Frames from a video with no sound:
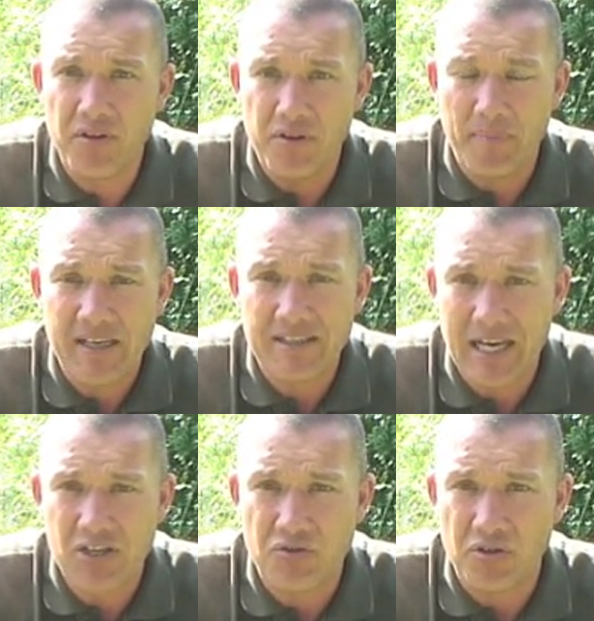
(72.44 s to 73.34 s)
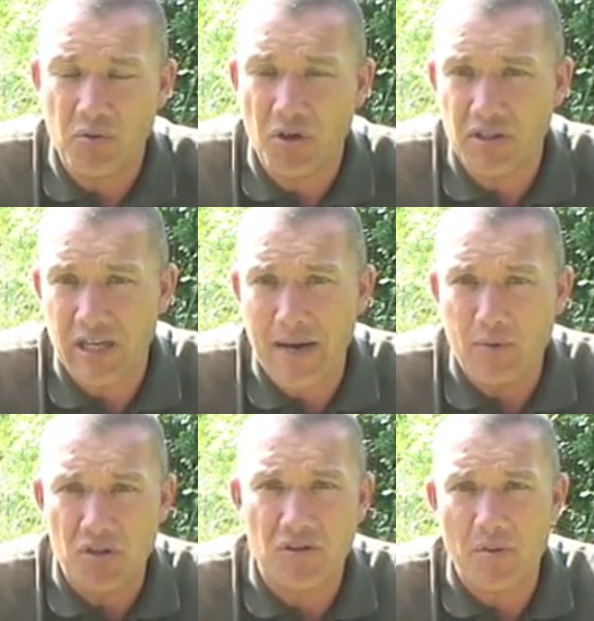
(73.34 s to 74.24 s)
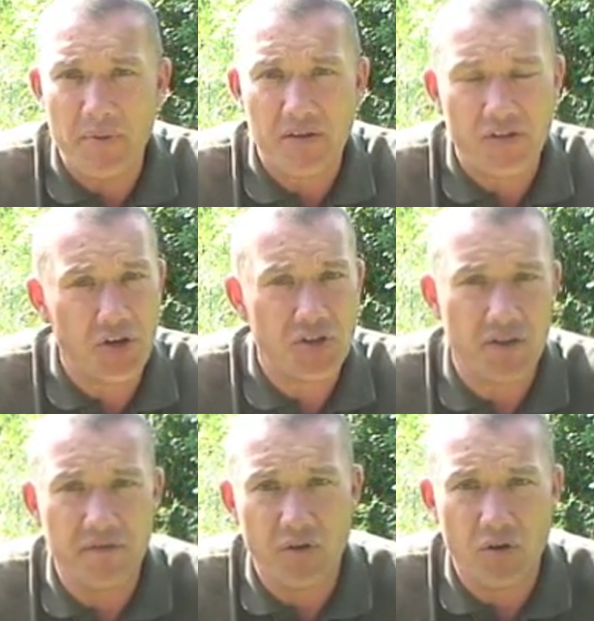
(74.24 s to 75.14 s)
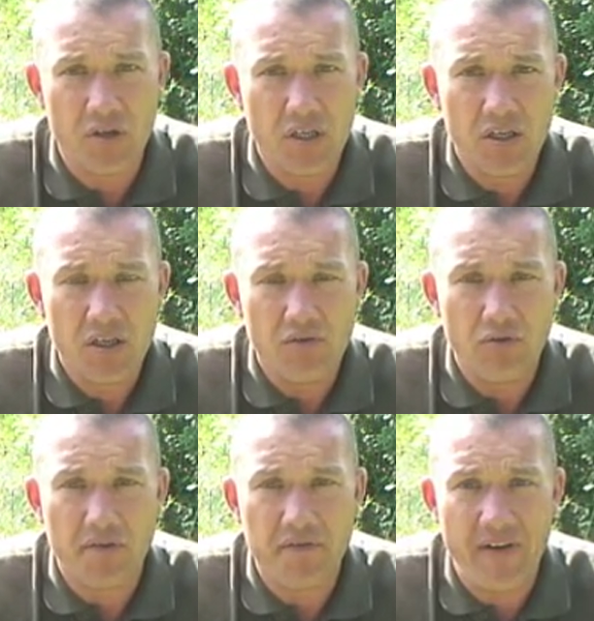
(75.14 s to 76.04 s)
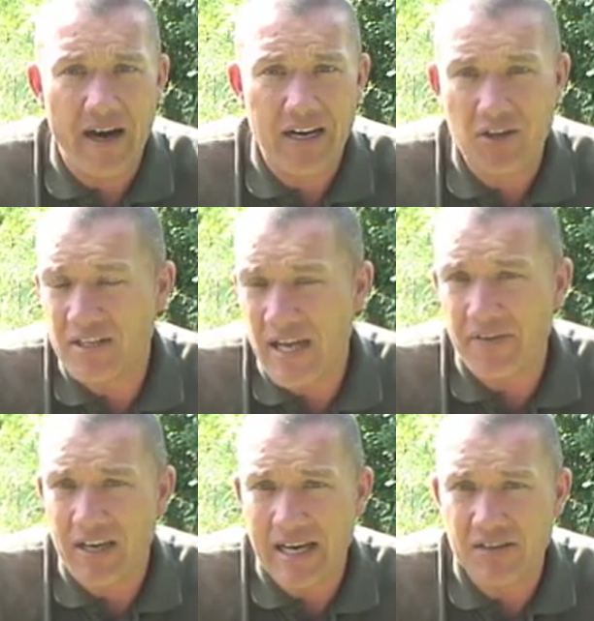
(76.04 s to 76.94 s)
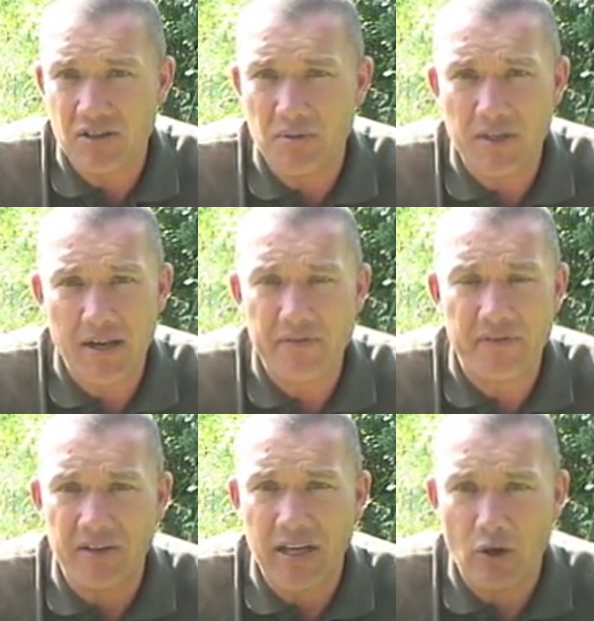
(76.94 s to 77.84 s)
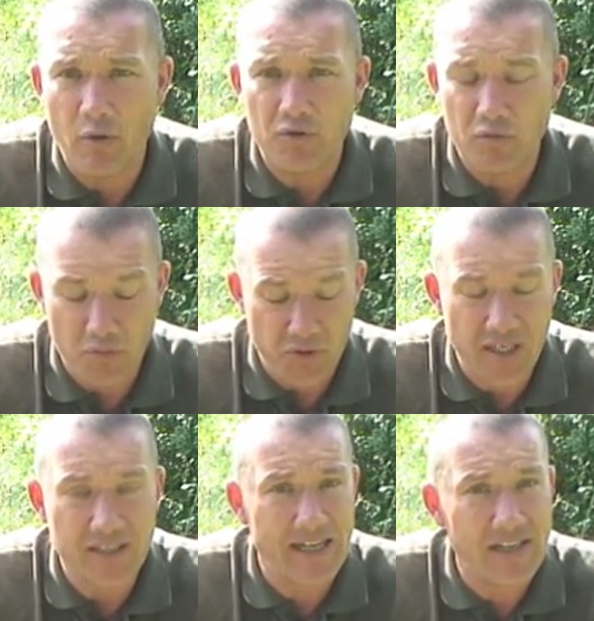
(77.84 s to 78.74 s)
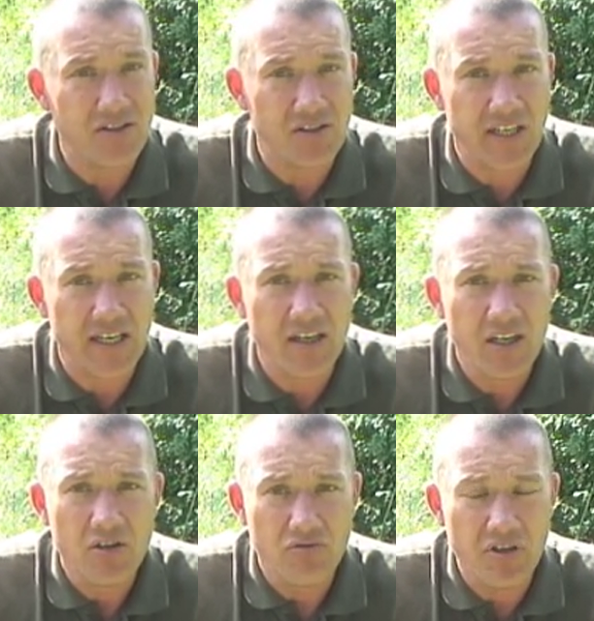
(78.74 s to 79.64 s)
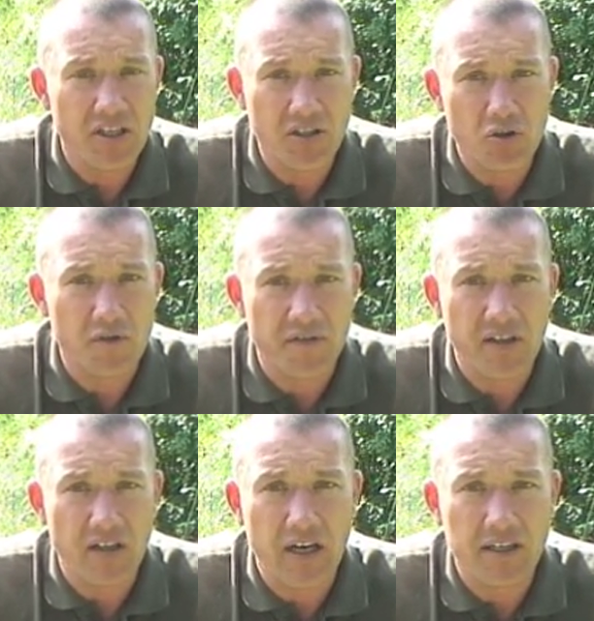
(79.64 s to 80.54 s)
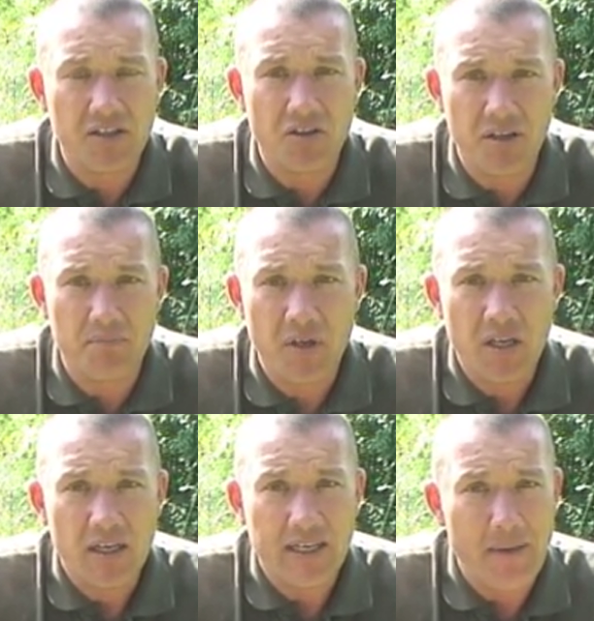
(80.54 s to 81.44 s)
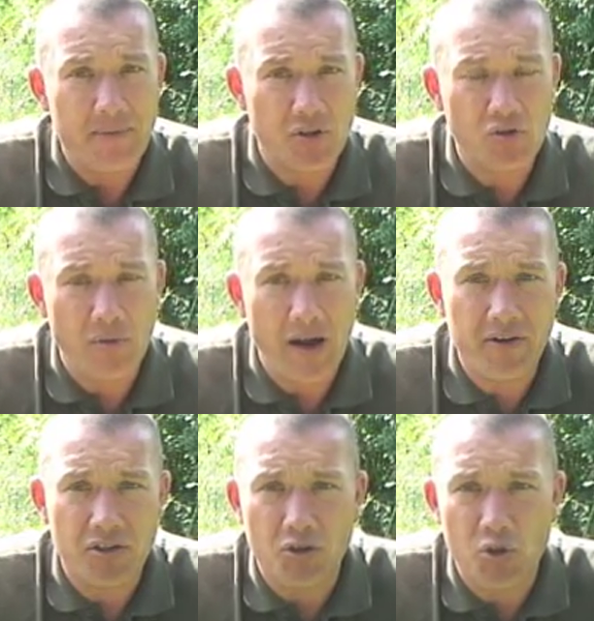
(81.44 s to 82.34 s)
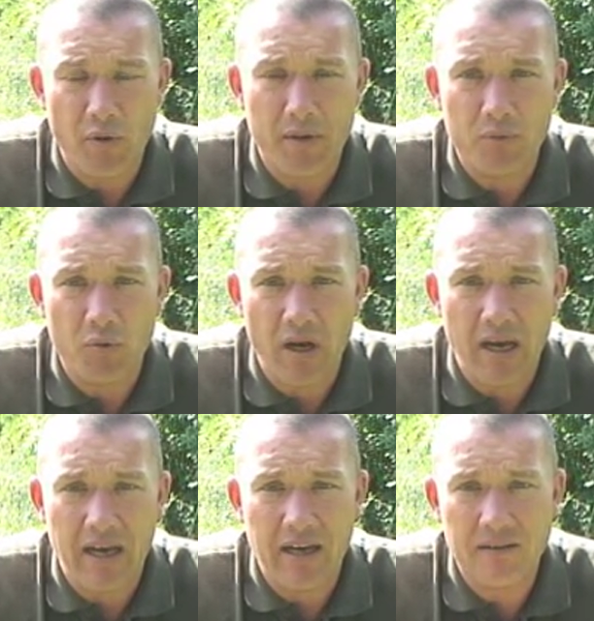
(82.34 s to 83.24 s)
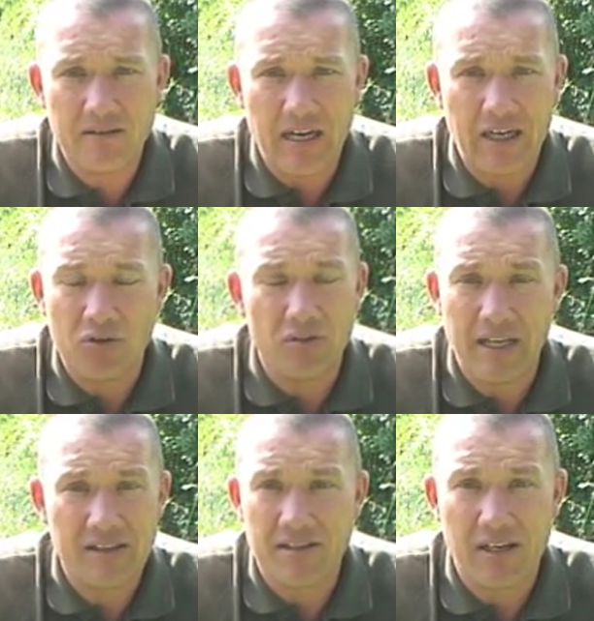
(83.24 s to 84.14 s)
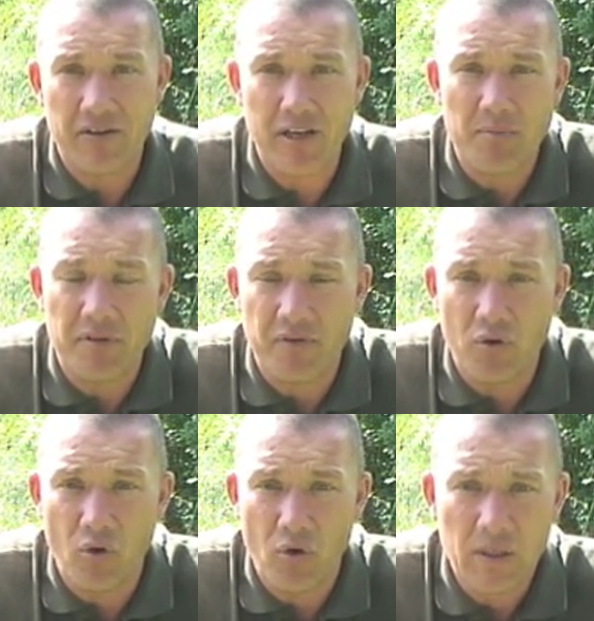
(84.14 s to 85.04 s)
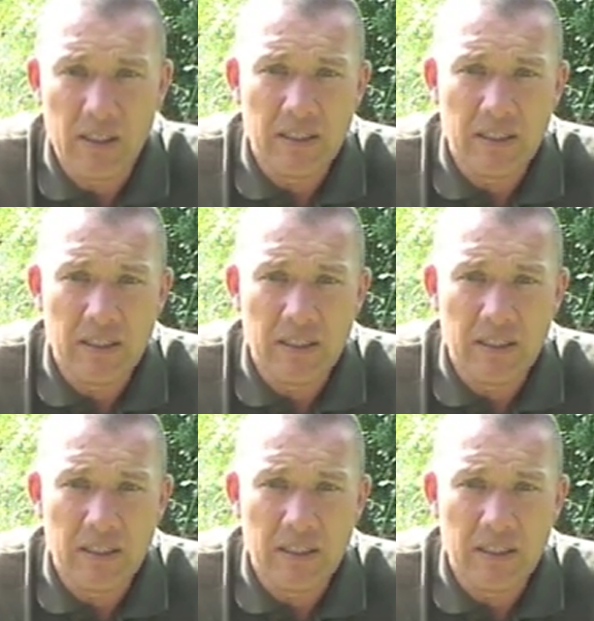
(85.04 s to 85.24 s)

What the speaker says: the best caster in the world, and I wasn't a big 13 foot rod fan. I could never cast them, they never felt that comfortable, but the intensity really does feel like it's going to get me to some areas on swims where I couldn't necessarily hit before.